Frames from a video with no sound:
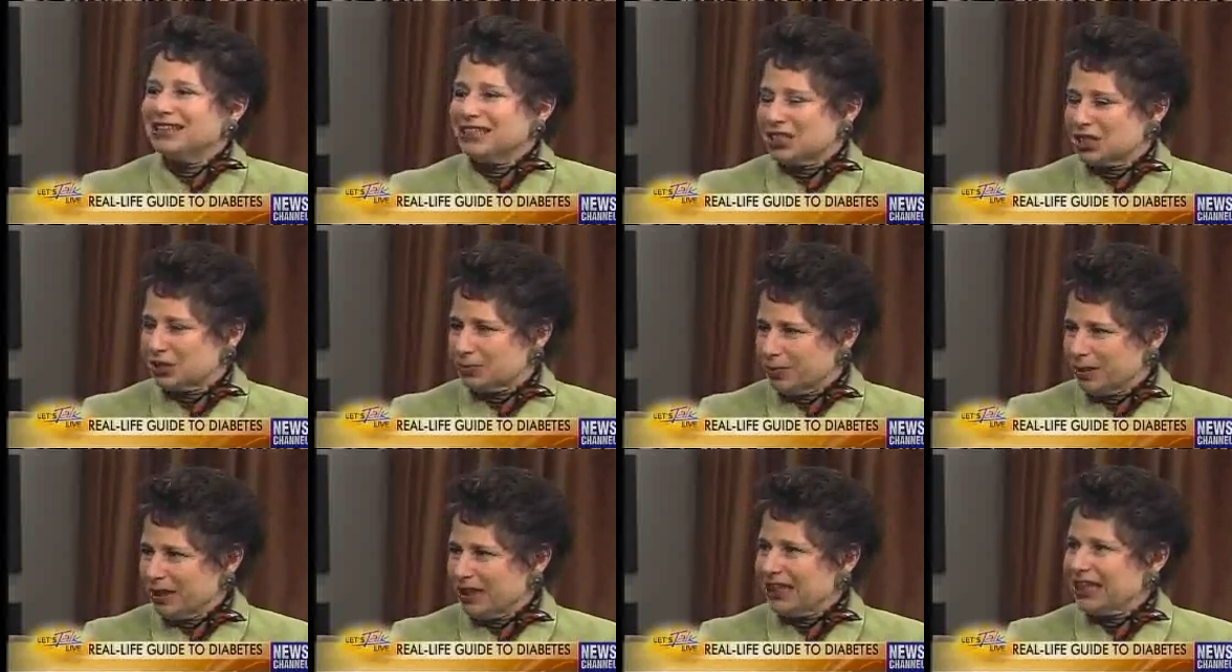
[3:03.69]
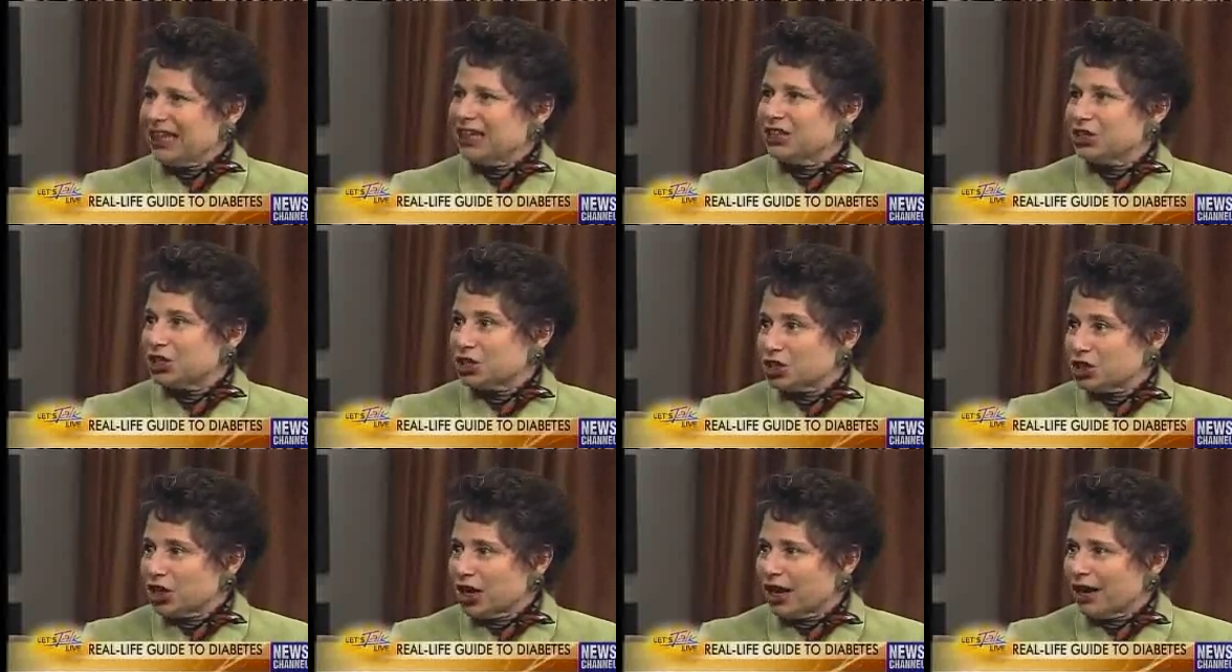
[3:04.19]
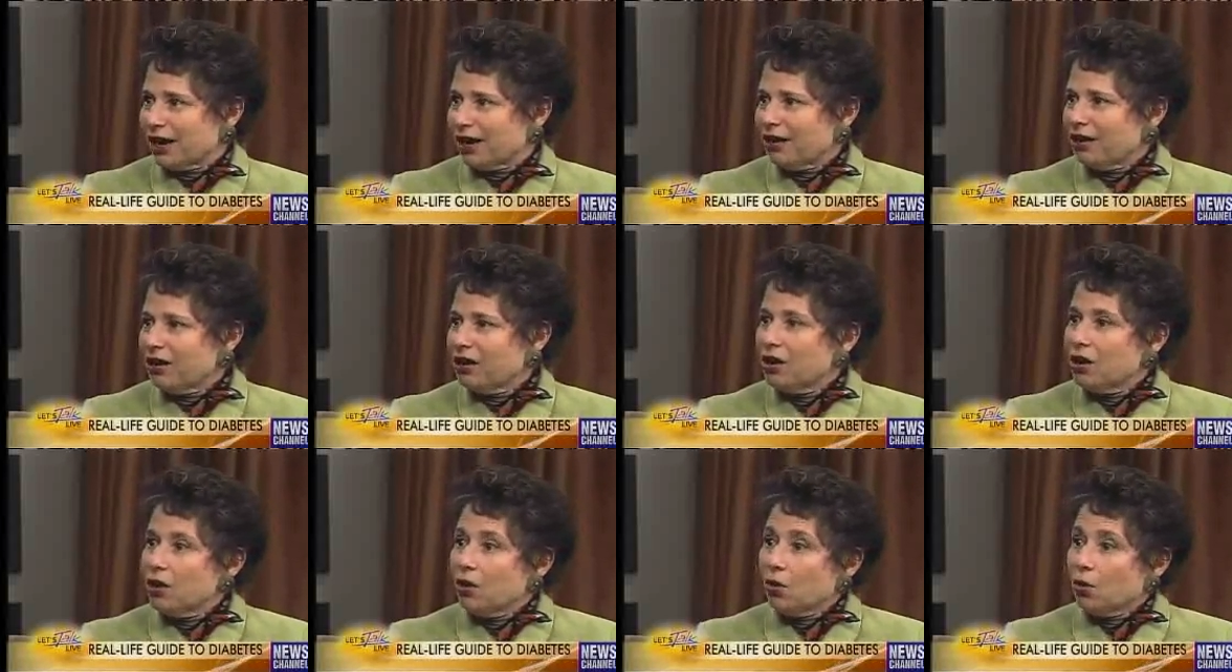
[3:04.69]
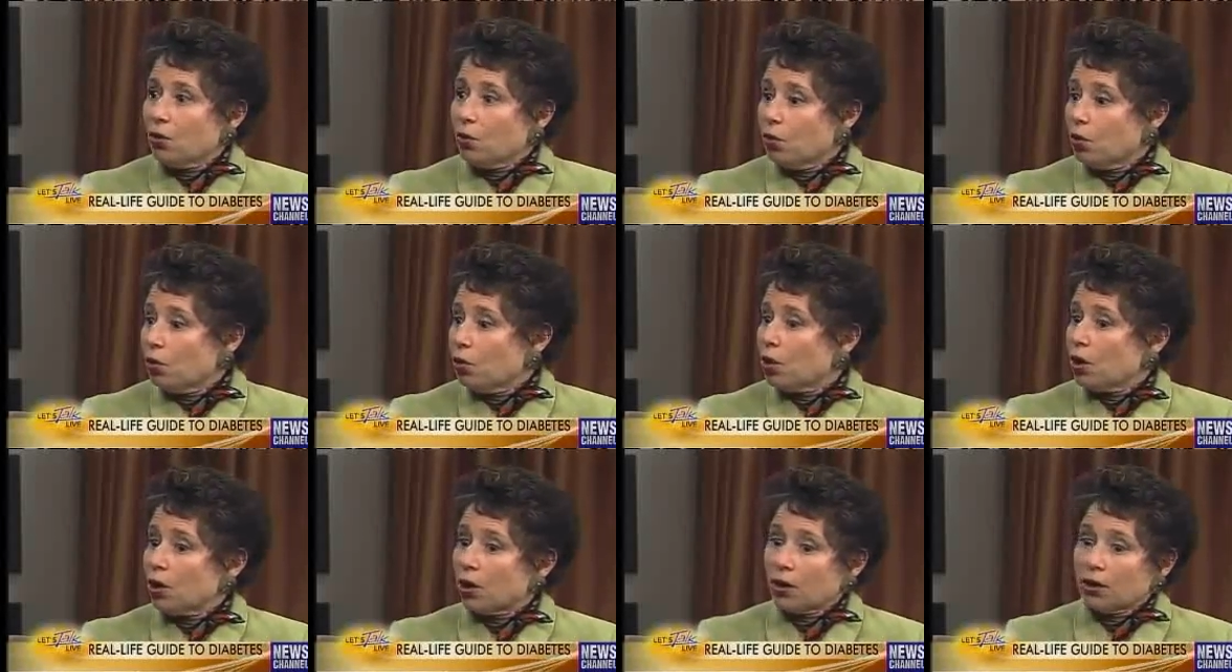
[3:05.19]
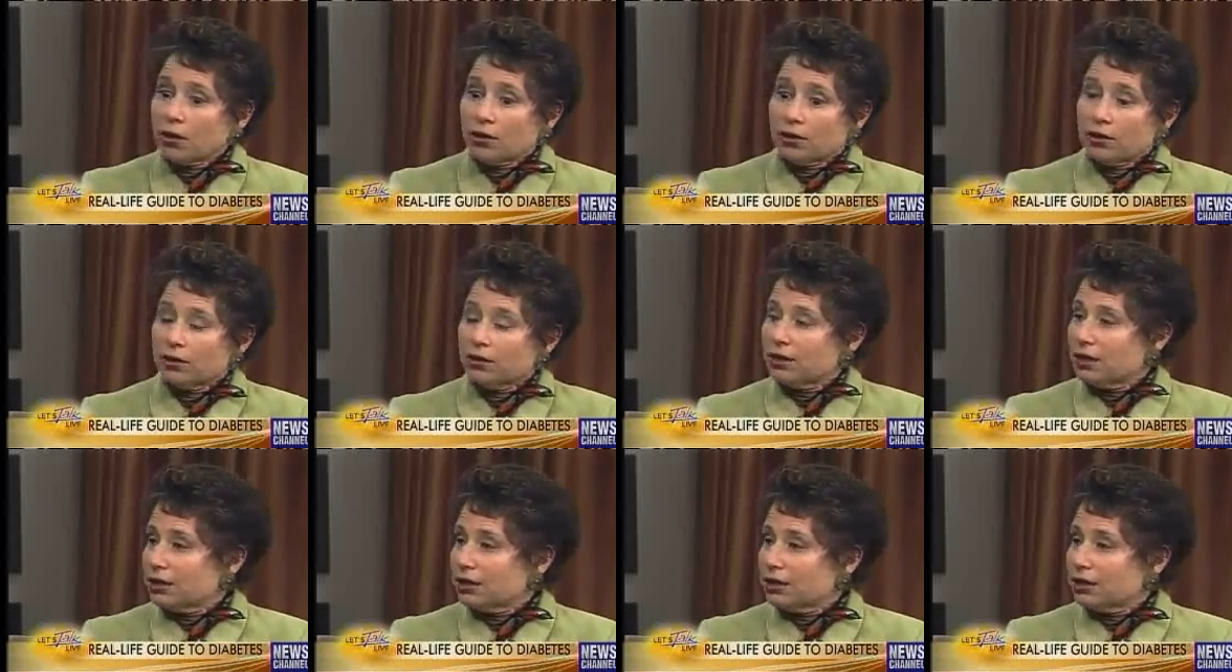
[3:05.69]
split and share, or